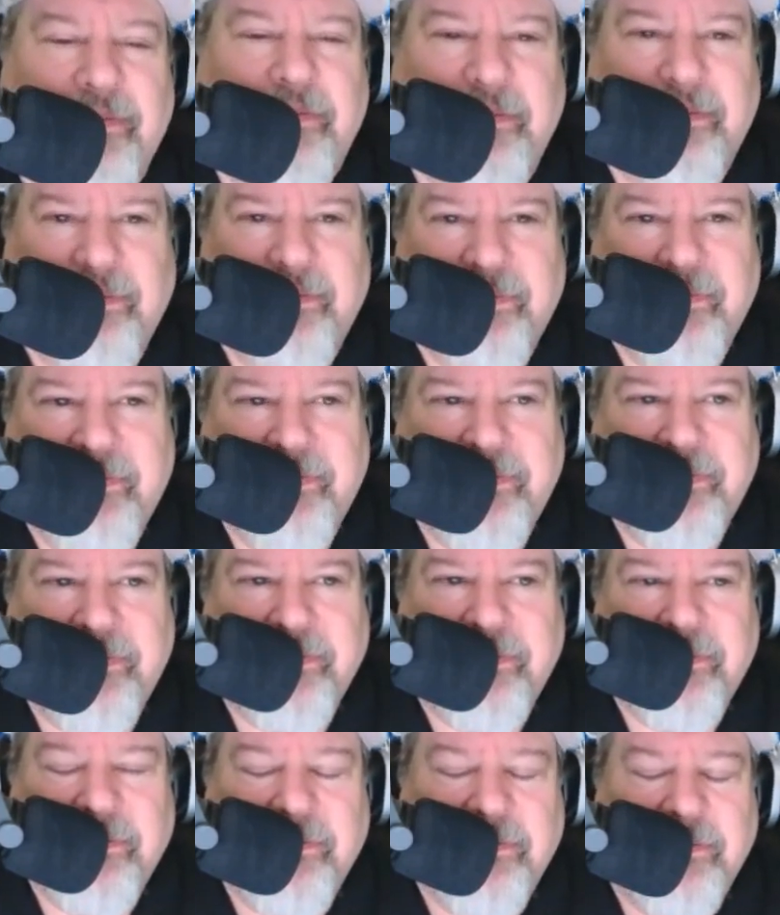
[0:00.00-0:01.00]

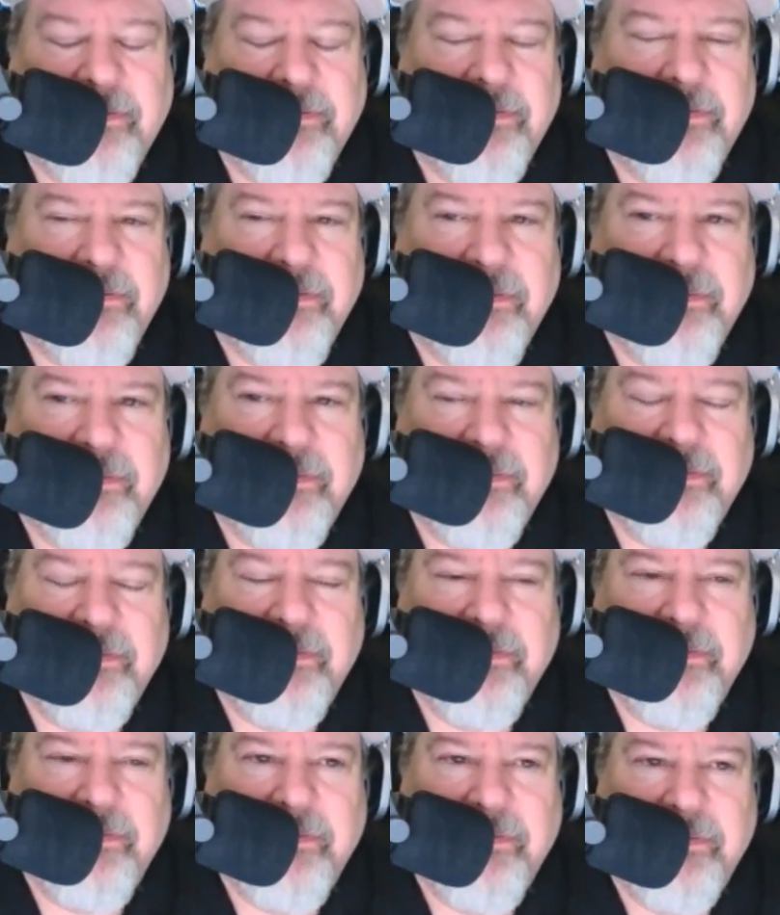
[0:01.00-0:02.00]

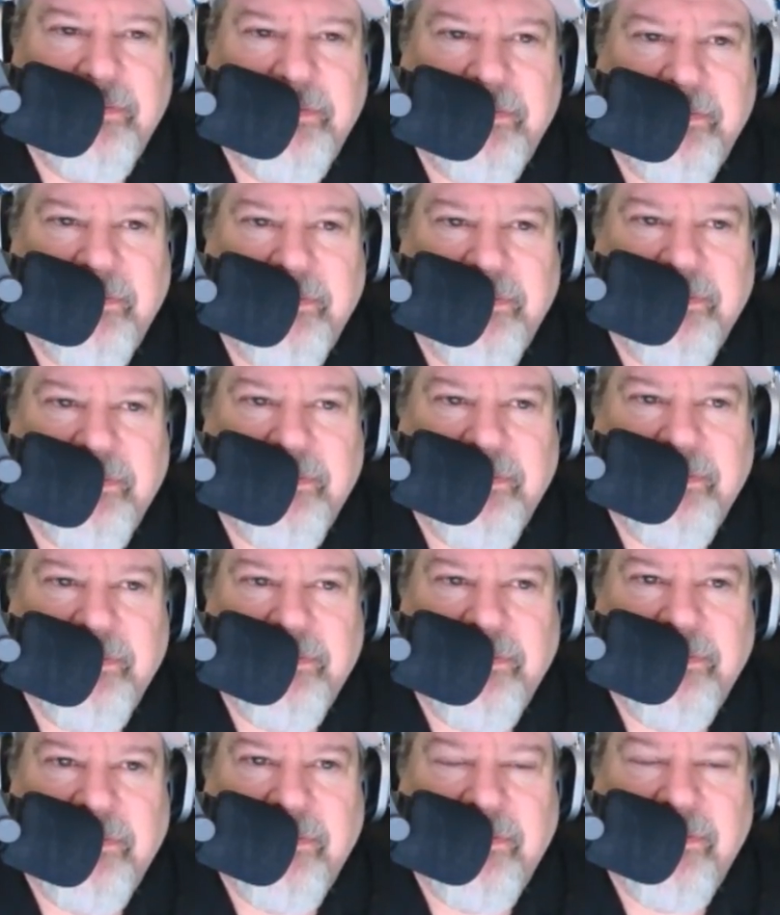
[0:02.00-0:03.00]

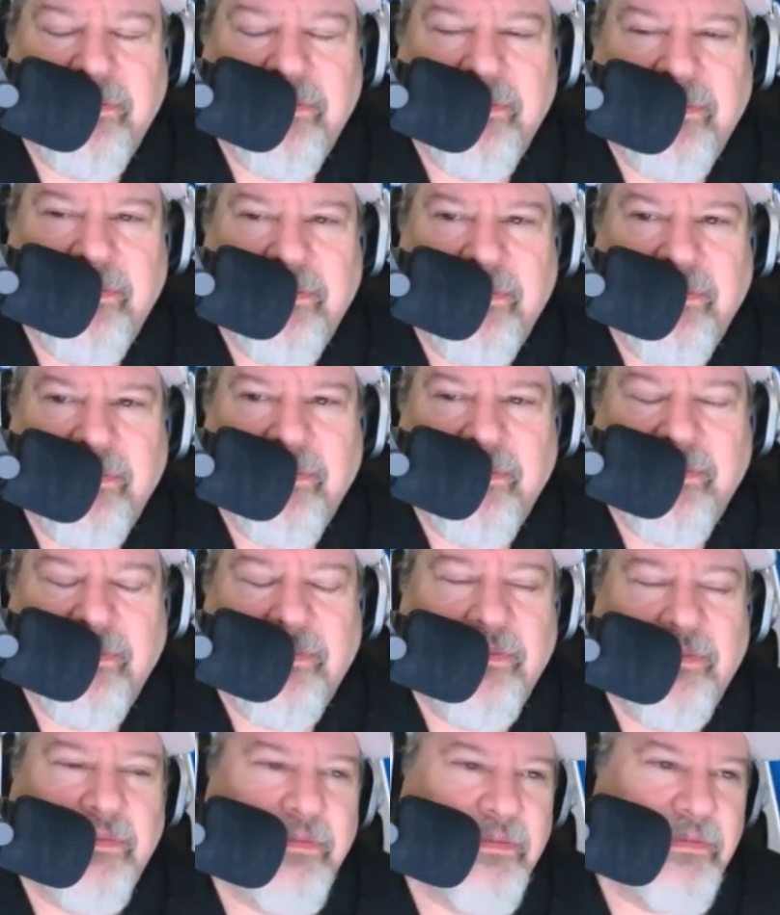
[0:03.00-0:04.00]

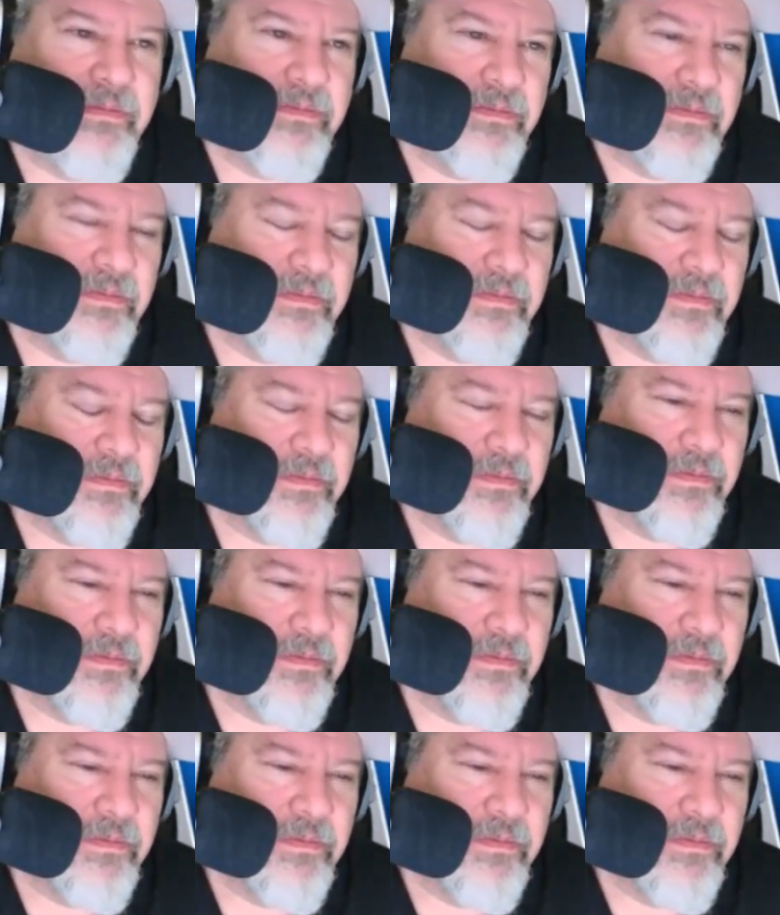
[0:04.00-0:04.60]
(silent)